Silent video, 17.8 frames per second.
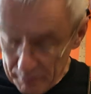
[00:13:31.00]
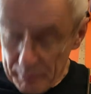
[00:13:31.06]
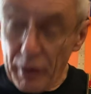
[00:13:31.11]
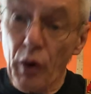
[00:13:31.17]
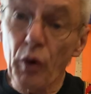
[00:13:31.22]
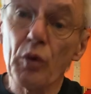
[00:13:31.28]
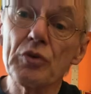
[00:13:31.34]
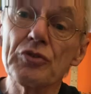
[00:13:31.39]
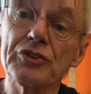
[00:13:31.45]

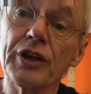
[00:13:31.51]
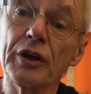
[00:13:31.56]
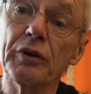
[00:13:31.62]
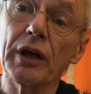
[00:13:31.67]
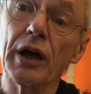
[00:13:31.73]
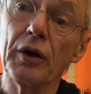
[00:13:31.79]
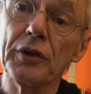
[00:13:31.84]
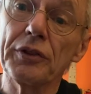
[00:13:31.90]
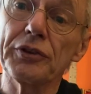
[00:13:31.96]
but also
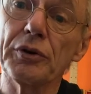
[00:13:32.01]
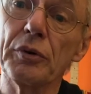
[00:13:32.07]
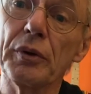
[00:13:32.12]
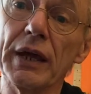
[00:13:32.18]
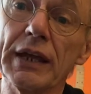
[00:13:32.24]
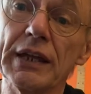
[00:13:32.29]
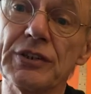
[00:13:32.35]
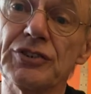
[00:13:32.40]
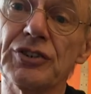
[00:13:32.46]
go through
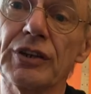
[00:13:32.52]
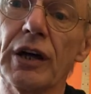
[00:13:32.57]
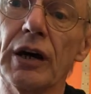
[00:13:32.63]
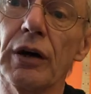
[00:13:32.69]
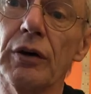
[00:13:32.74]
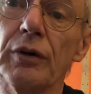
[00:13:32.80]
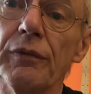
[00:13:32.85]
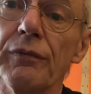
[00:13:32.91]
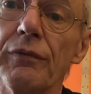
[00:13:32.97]
each
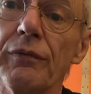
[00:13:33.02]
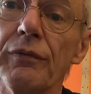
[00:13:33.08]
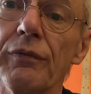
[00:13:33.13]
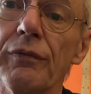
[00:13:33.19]
note.